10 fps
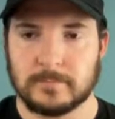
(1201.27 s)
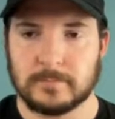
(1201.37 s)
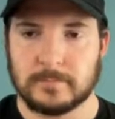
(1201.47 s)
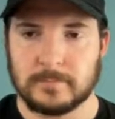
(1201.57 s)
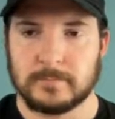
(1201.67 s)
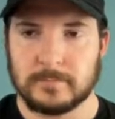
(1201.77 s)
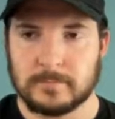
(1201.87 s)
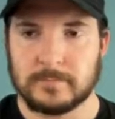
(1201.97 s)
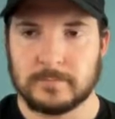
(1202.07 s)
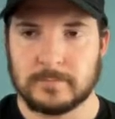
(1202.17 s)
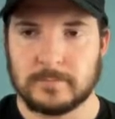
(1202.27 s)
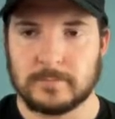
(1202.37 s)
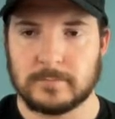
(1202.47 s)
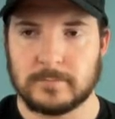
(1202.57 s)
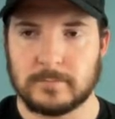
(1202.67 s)

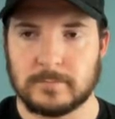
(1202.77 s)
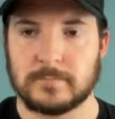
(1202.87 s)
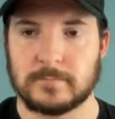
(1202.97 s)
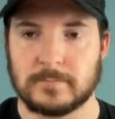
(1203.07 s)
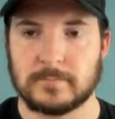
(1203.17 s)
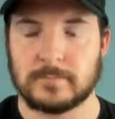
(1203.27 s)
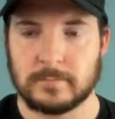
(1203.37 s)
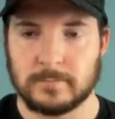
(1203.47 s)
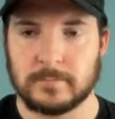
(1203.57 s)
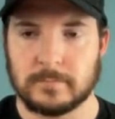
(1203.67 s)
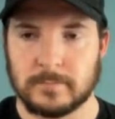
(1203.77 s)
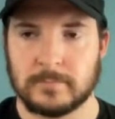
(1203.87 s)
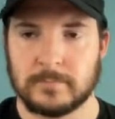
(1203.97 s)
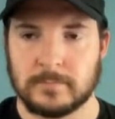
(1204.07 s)
This person isn't speaking.